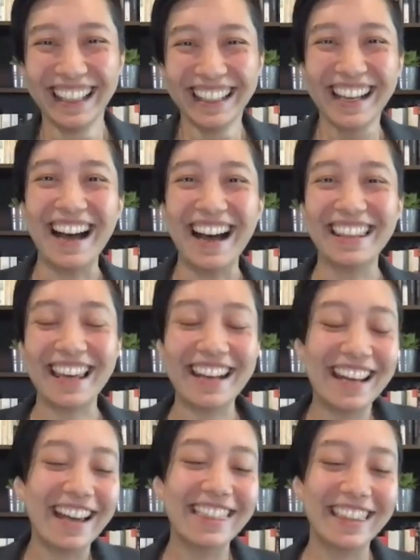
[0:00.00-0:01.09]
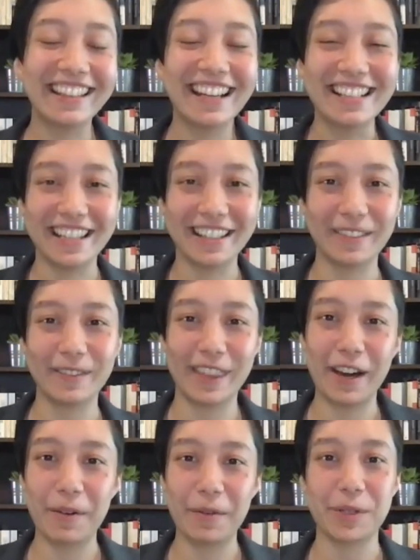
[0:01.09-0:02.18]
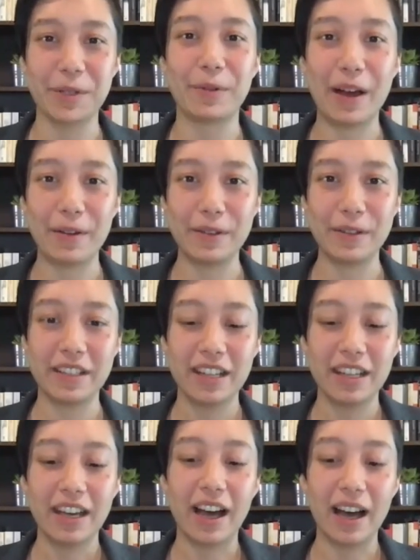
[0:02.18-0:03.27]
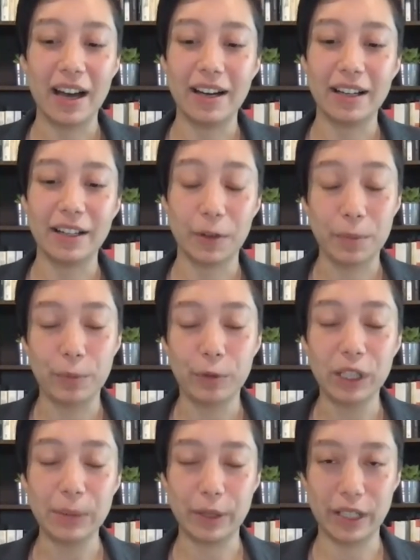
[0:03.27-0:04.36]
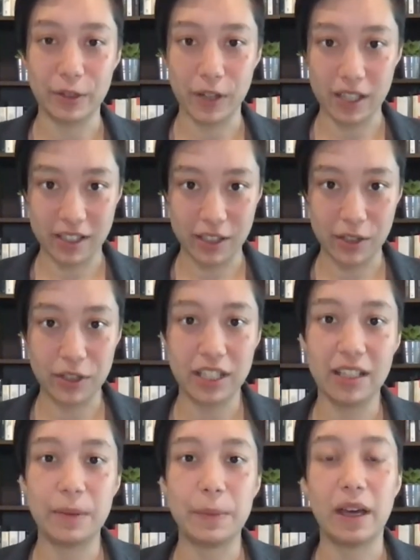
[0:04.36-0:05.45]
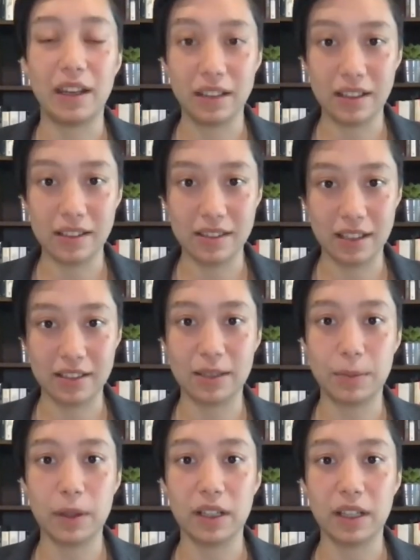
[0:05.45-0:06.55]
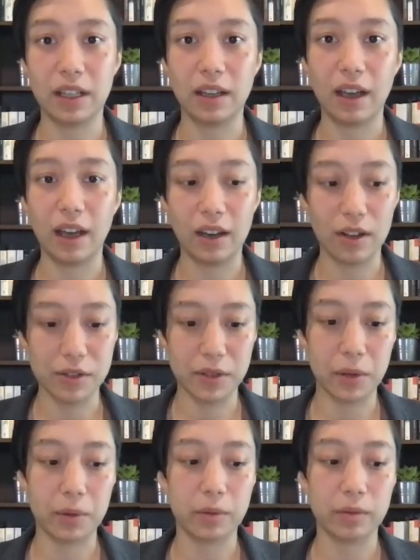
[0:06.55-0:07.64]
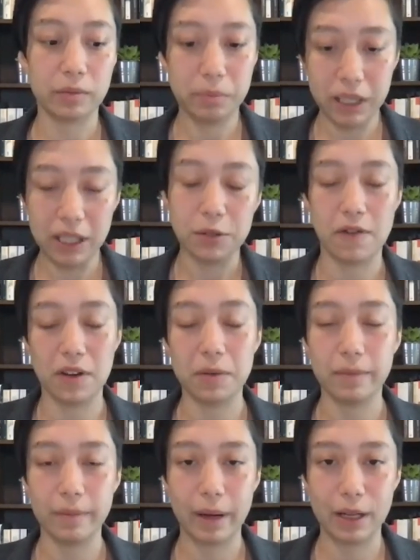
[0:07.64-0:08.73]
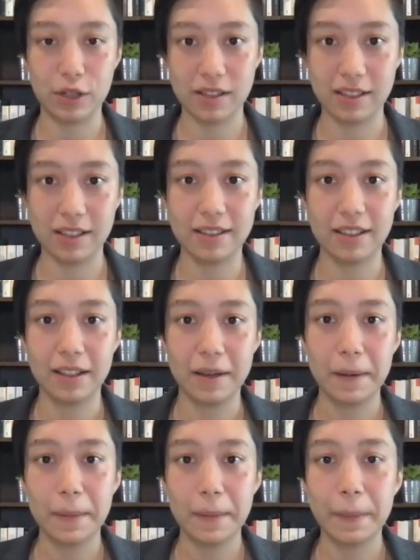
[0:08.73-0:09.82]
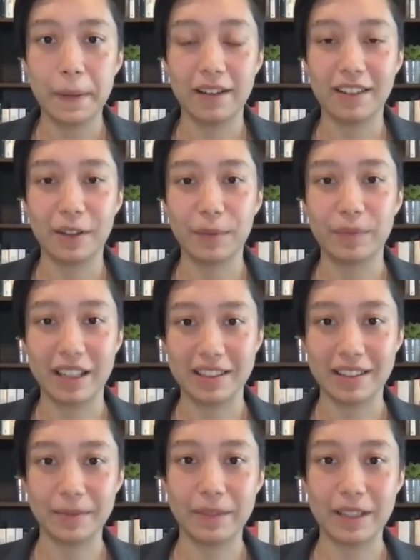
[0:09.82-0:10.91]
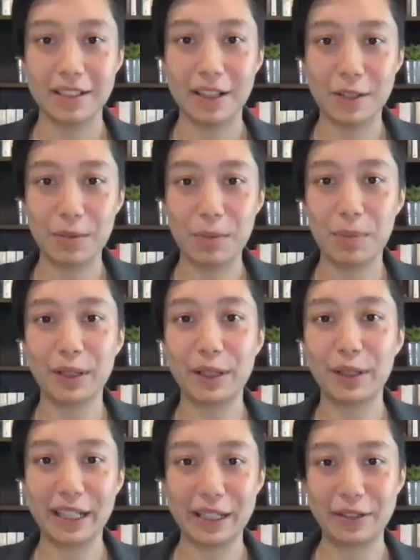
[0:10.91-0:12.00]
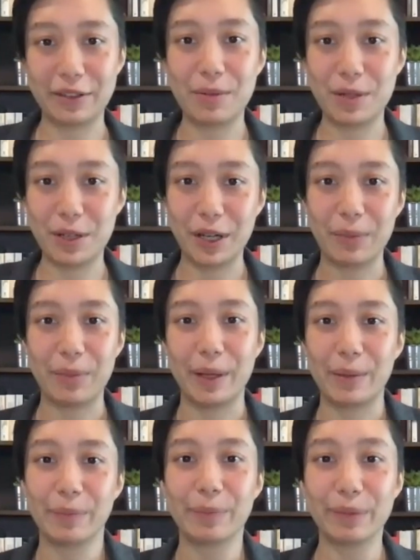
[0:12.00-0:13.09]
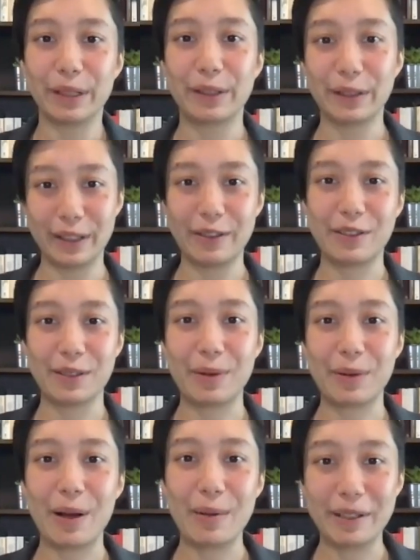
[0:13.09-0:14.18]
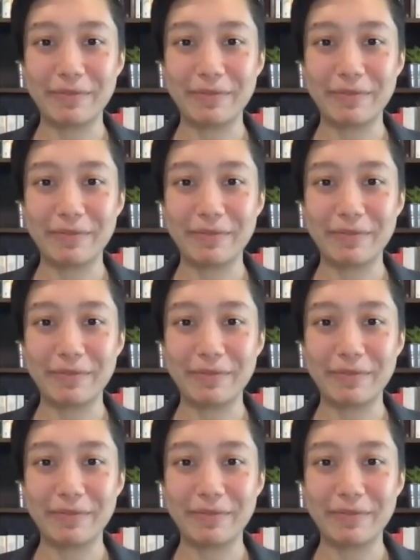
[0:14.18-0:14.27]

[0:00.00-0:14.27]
I think the idea there was around, really putting trust in your team and consensus building, and also being driven by justice. But that's not a super political answer. I'm sure I could pick political leaders as well, but